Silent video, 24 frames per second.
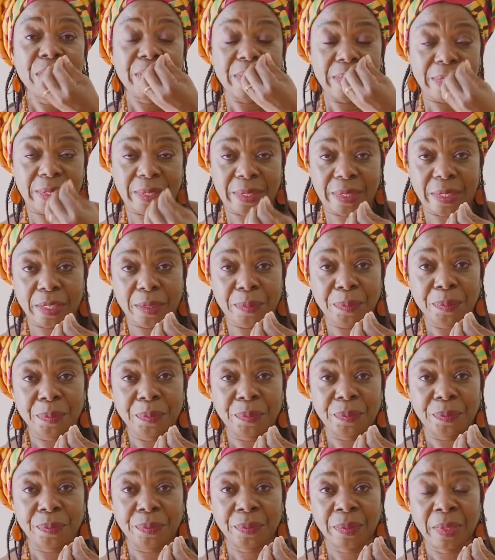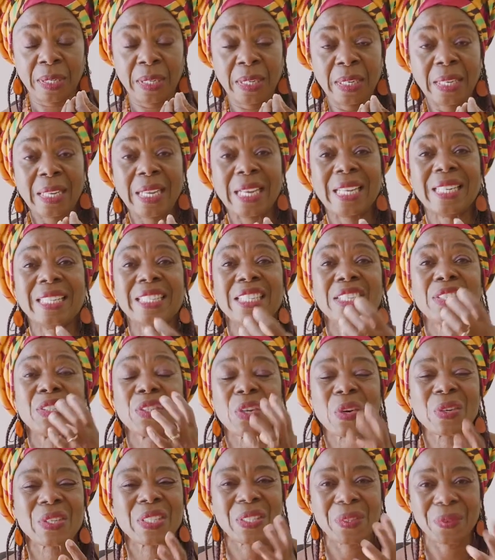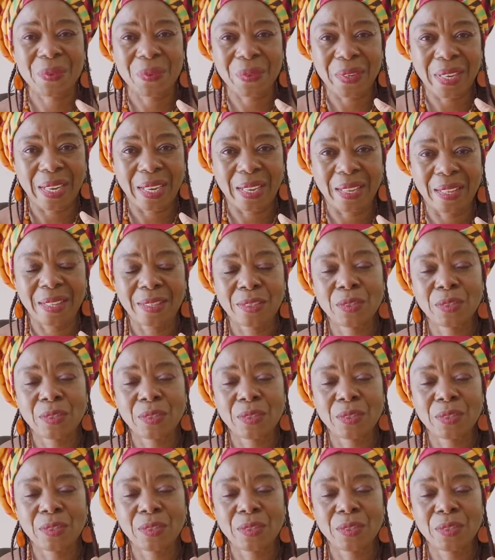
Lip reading: system and detoxify.